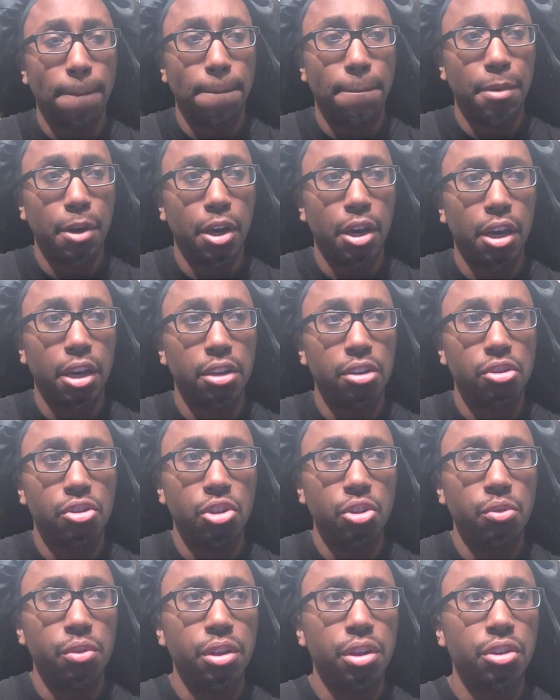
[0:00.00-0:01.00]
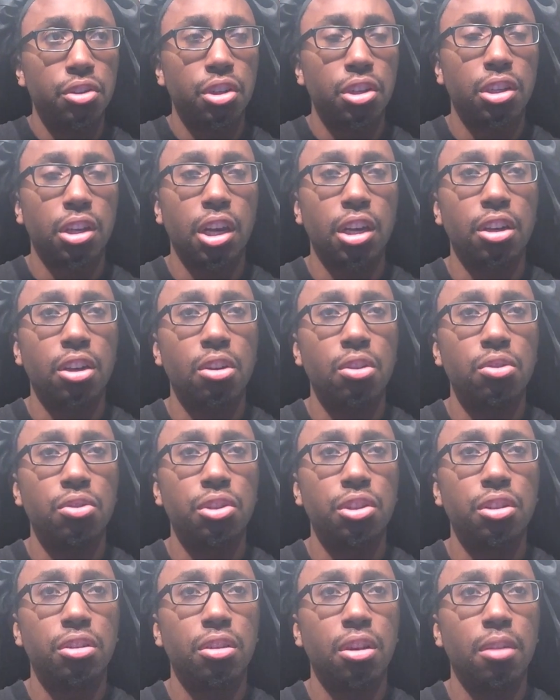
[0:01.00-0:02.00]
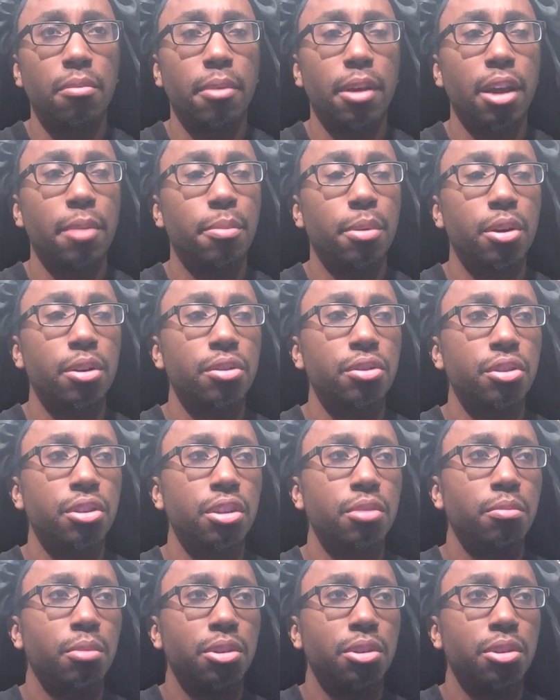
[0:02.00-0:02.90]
But Judy is just like, no, she's not a bad person.